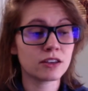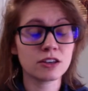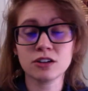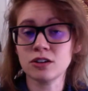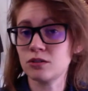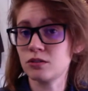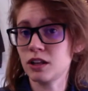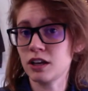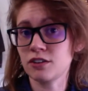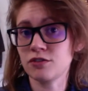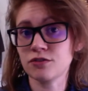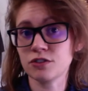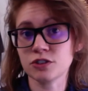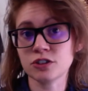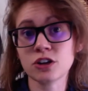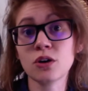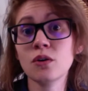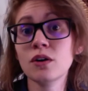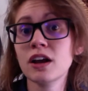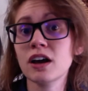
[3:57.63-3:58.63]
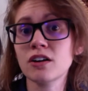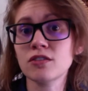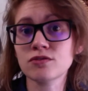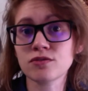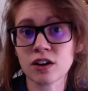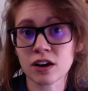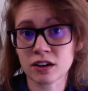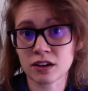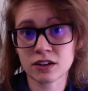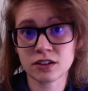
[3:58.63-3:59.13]
like for toenail
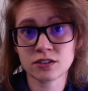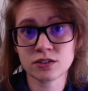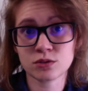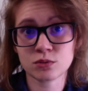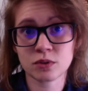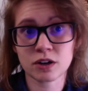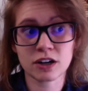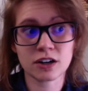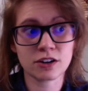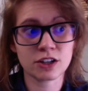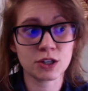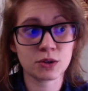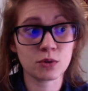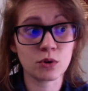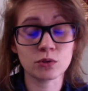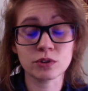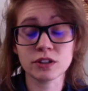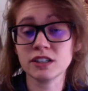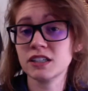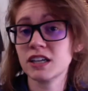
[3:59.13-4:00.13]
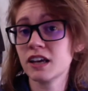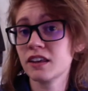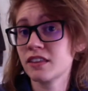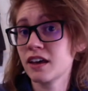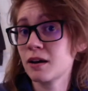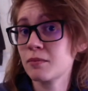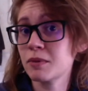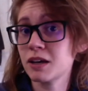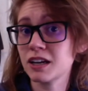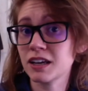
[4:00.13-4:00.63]
fungus, where you only take
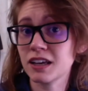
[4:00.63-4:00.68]
that